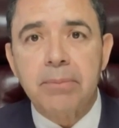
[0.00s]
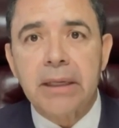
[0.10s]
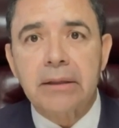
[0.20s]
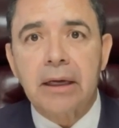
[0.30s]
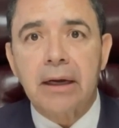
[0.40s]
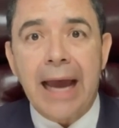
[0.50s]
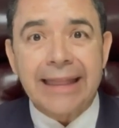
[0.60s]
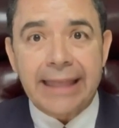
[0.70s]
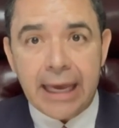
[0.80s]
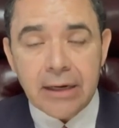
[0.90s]
But uh,
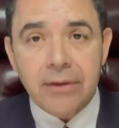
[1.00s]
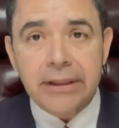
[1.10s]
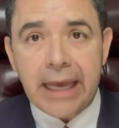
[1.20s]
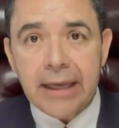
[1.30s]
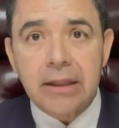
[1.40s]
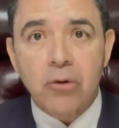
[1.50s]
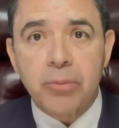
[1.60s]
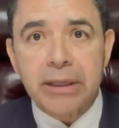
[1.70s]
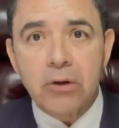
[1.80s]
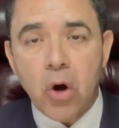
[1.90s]
at the end of the day, there will
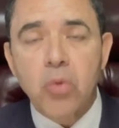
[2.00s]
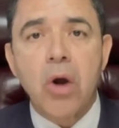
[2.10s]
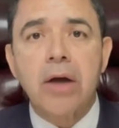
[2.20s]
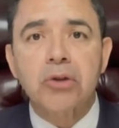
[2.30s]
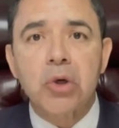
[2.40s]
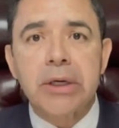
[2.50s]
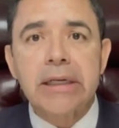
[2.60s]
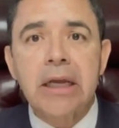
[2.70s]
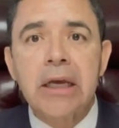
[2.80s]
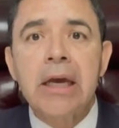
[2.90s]
be no
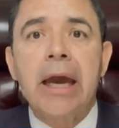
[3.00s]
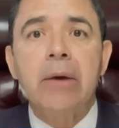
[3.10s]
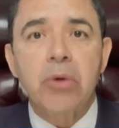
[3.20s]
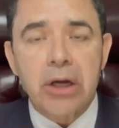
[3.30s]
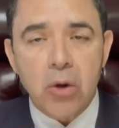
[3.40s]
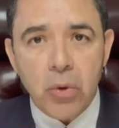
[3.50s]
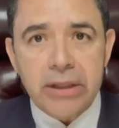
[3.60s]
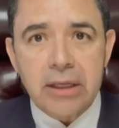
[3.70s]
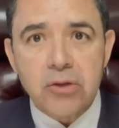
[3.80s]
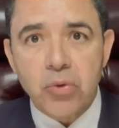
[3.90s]
wrongdoing, and we're going to
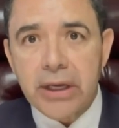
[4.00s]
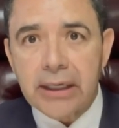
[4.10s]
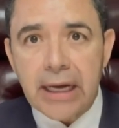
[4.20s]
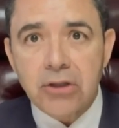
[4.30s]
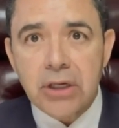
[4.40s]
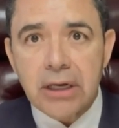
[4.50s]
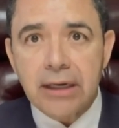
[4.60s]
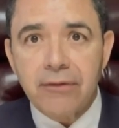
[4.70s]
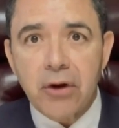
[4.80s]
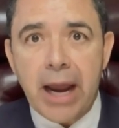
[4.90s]
win this reelection. And
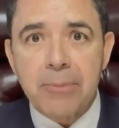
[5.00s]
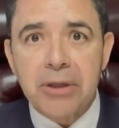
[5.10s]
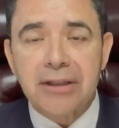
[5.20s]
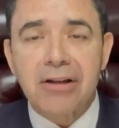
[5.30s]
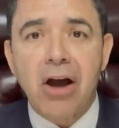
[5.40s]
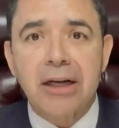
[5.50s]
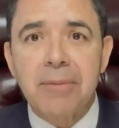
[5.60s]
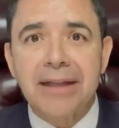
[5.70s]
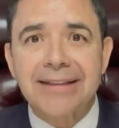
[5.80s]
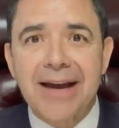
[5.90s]
if you're happy to talk
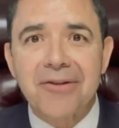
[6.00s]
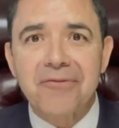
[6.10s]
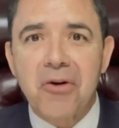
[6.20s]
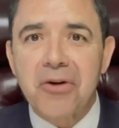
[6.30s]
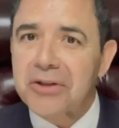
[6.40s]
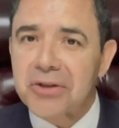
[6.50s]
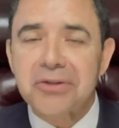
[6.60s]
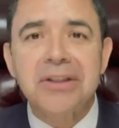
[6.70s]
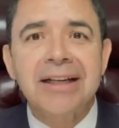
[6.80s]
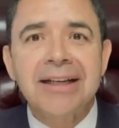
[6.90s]
about Title 42, no, I,
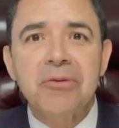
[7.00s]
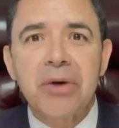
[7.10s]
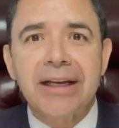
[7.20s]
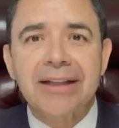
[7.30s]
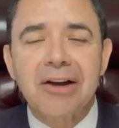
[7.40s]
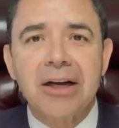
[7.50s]
I, I am.